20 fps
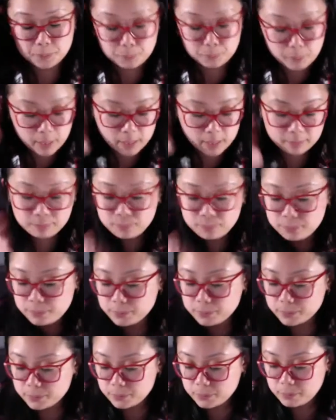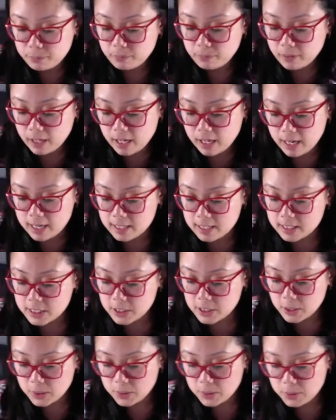But yeah,
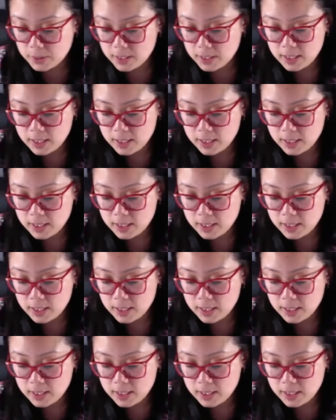so